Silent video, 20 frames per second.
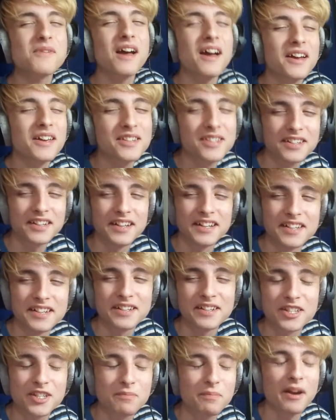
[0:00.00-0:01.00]
as I
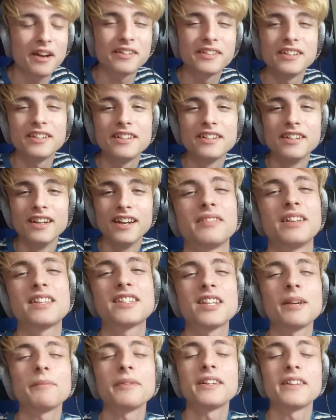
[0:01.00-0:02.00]
expected. It's
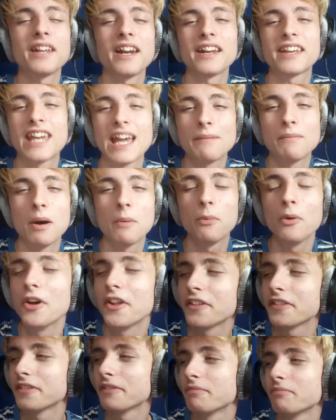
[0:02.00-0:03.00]
something that I came up
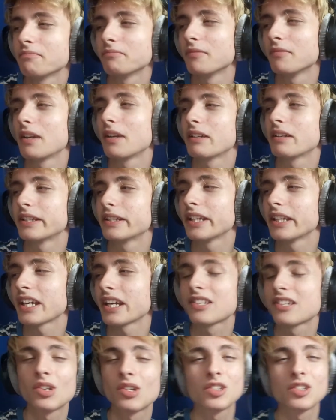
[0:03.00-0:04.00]
with in
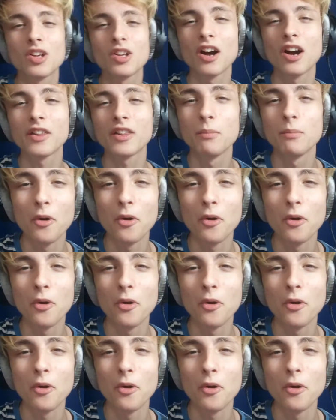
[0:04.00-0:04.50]
like 6 o'clock in the